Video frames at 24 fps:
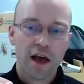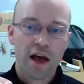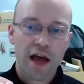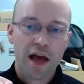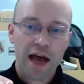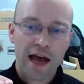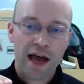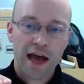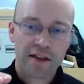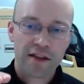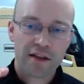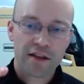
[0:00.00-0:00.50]

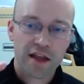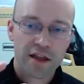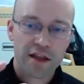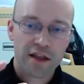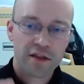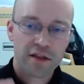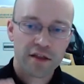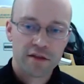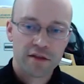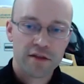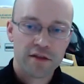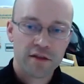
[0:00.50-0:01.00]
And
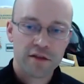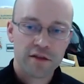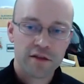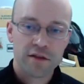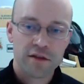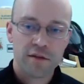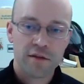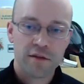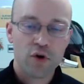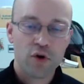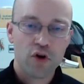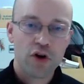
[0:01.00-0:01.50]

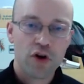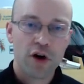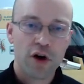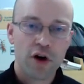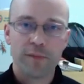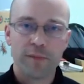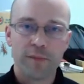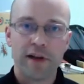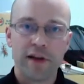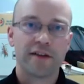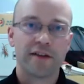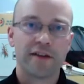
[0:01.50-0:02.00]
the more
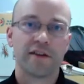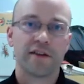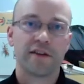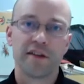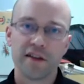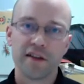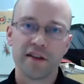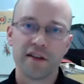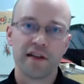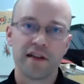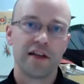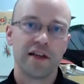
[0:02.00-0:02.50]
complex the
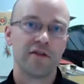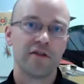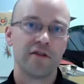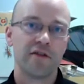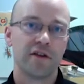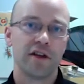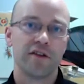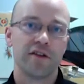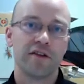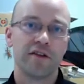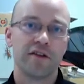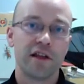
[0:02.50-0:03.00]
titillator
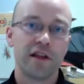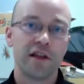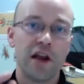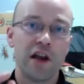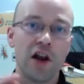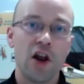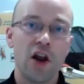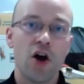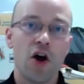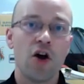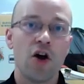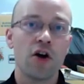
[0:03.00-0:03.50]
is, the
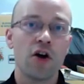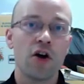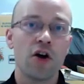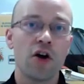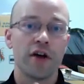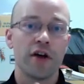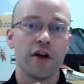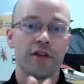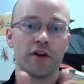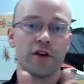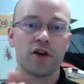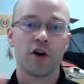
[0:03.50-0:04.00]

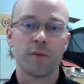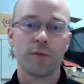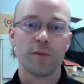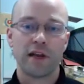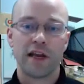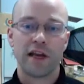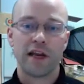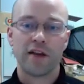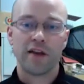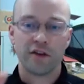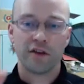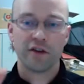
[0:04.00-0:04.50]
longer the
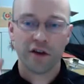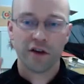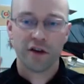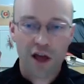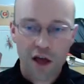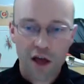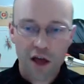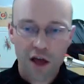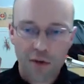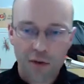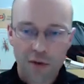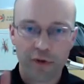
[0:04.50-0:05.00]
copulation
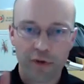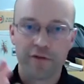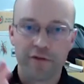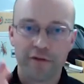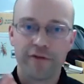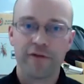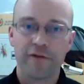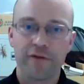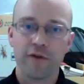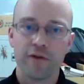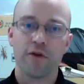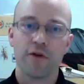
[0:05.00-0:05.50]

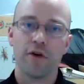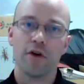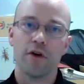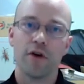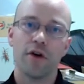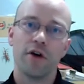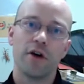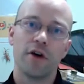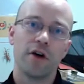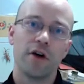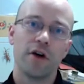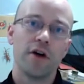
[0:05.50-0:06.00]

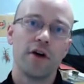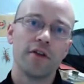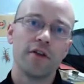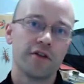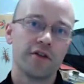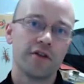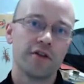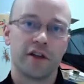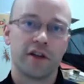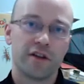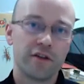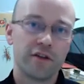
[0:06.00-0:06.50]
before the
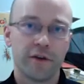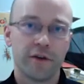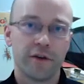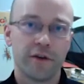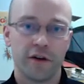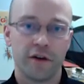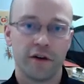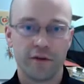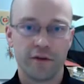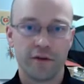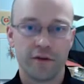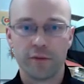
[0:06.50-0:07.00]
transfer
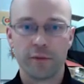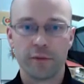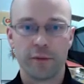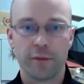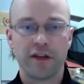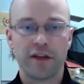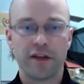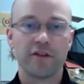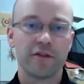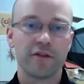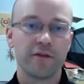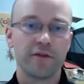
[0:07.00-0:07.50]
of the
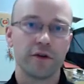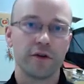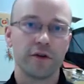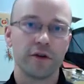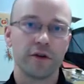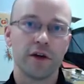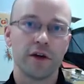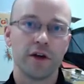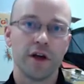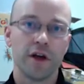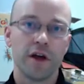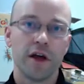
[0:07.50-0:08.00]
spermatophore.
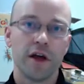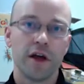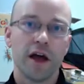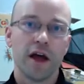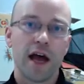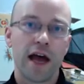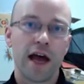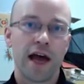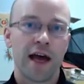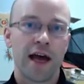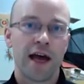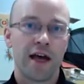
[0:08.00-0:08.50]

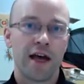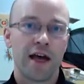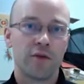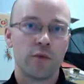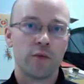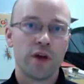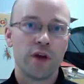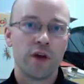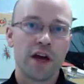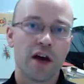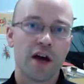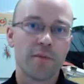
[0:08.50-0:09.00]
And
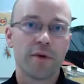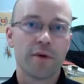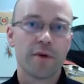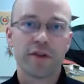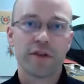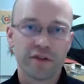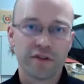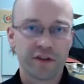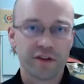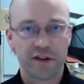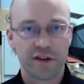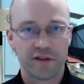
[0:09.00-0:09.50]
we
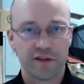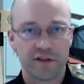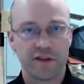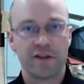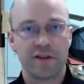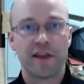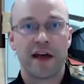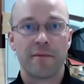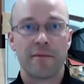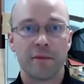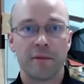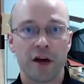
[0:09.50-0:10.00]
hypothesized that
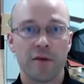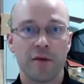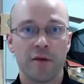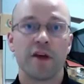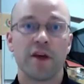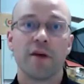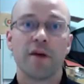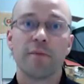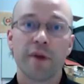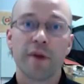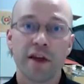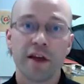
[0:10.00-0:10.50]
that might
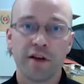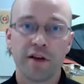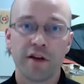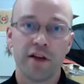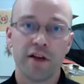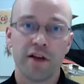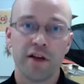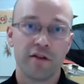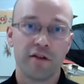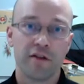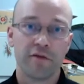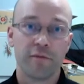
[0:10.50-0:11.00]
be a
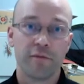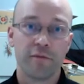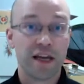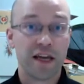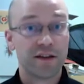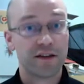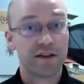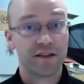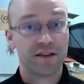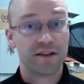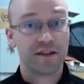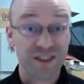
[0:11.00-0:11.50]
period of
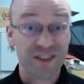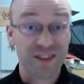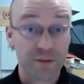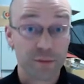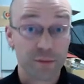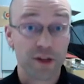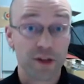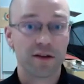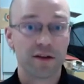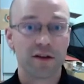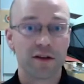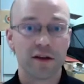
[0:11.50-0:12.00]
mate
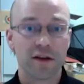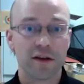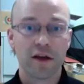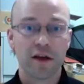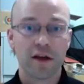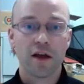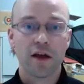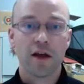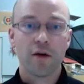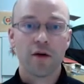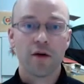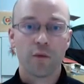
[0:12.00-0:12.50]
assessment,
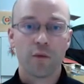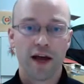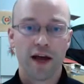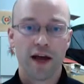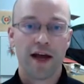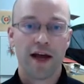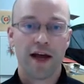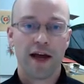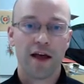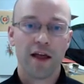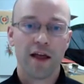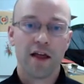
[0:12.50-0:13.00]

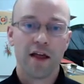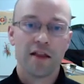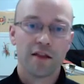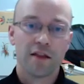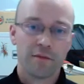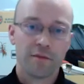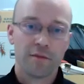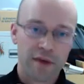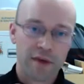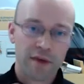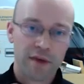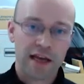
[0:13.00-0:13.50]
where the
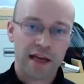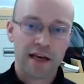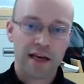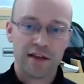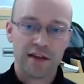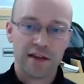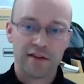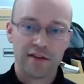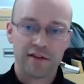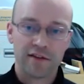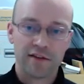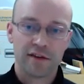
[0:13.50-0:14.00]
male
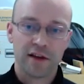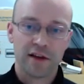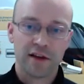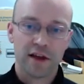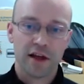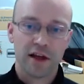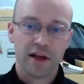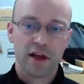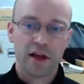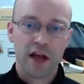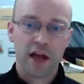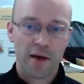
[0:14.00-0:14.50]
is
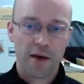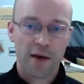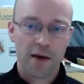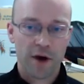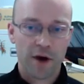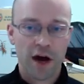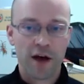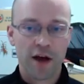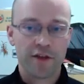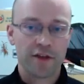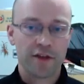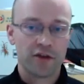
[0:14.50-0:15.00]

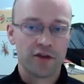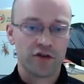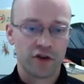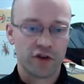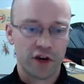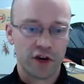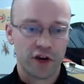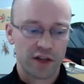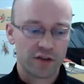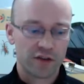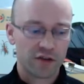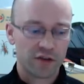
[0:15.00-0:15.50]
either
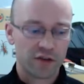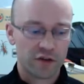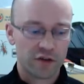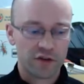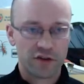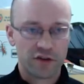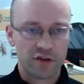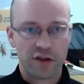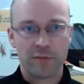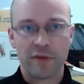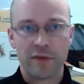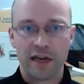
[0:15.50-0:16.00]
trying to
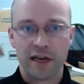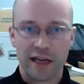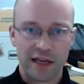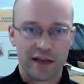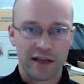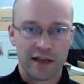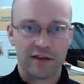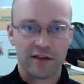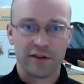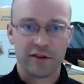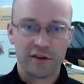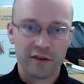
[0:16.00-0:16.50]

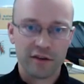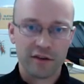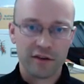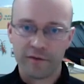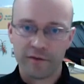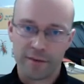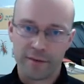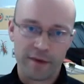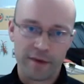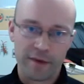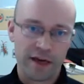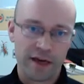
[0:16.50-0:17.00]
stimulate the
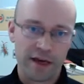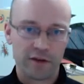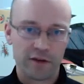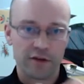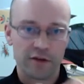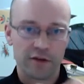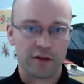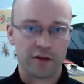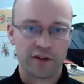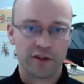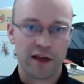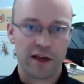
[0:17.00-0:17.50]
female
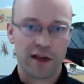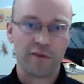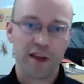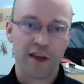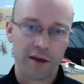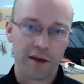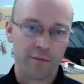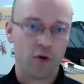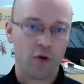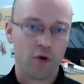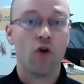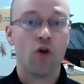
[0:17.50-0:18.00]
to accept
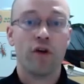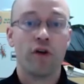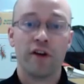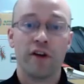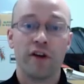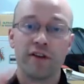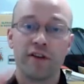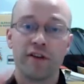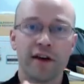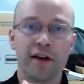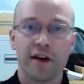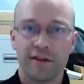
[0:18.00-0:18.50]
him, or
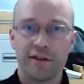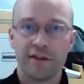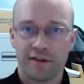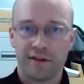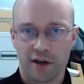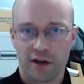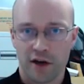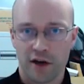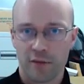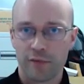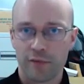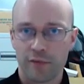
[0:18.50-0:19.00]
is
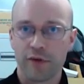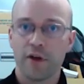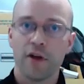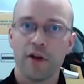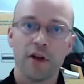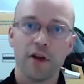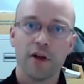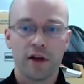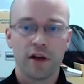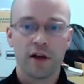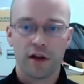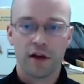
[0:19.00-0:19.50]
sizing up
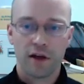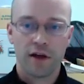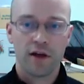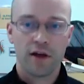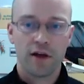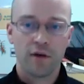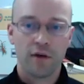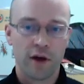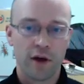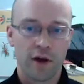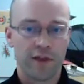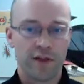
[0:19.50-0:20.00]

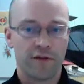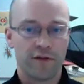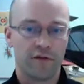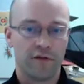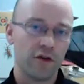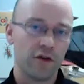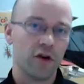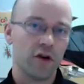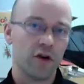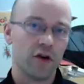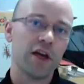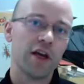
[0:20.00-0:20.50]
whether or
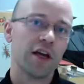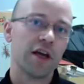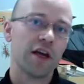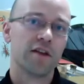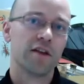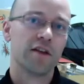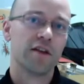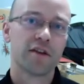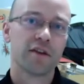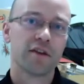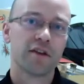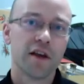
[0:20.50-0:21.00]
not
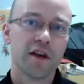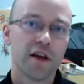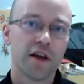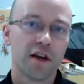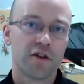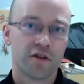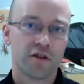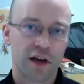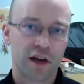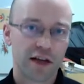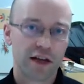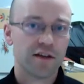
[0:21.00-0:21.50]
he's
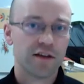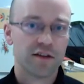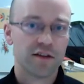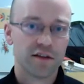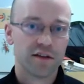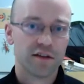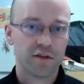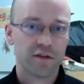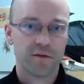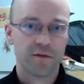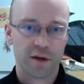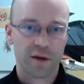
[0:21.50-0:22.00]
attracted
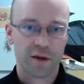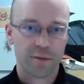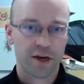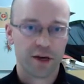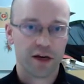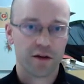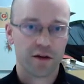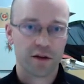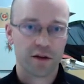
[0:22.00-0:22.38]
to the female.